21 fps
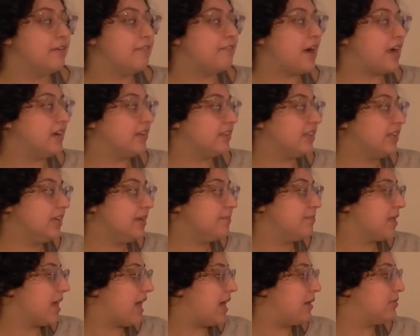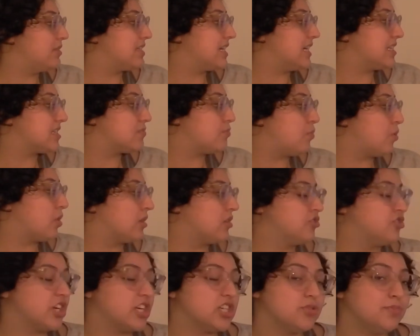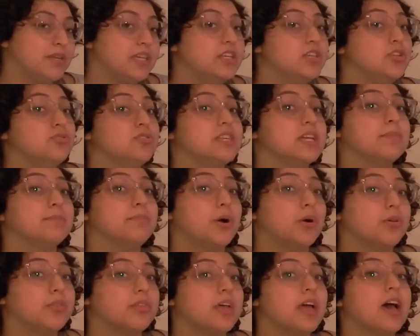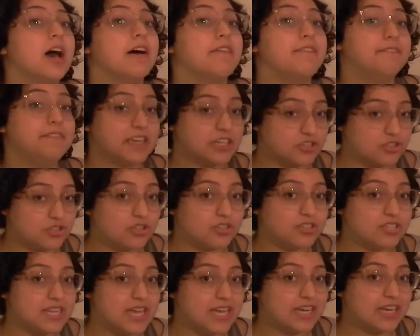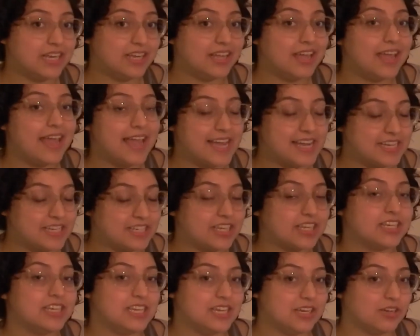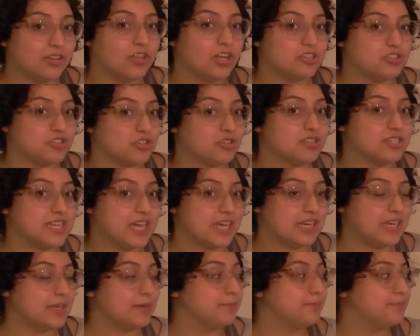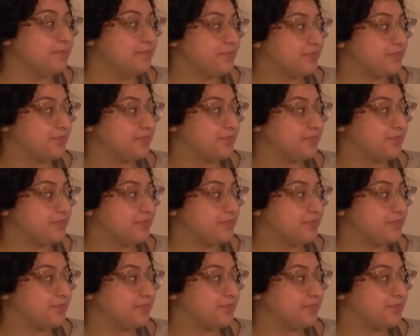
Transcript: Finally, I would test moral judgment using both a fictional setting and an ecological setting.